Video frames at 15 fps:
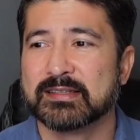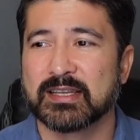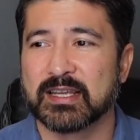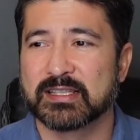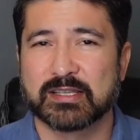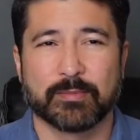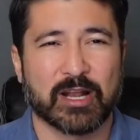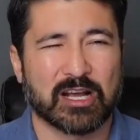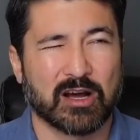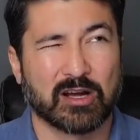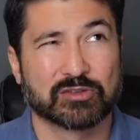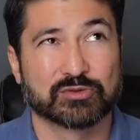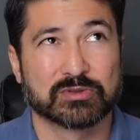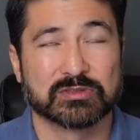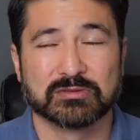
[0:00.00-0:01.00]
it's about
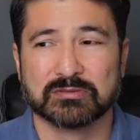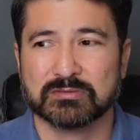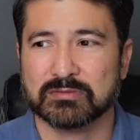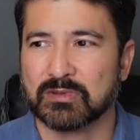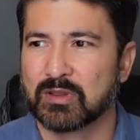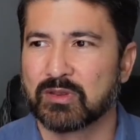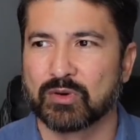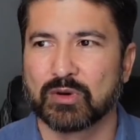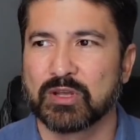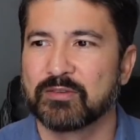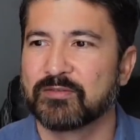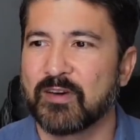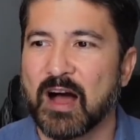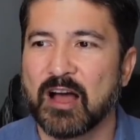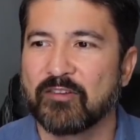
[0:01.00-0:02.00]

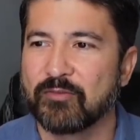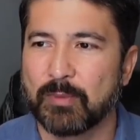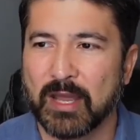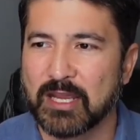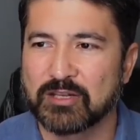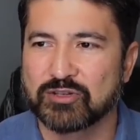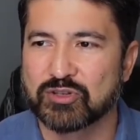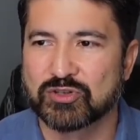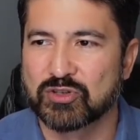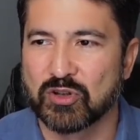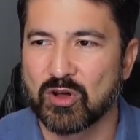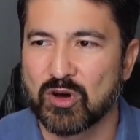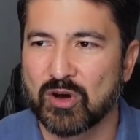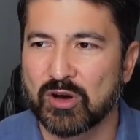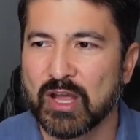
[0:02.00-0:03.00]
135 pages
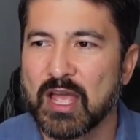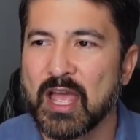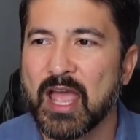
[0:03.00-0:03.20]
long.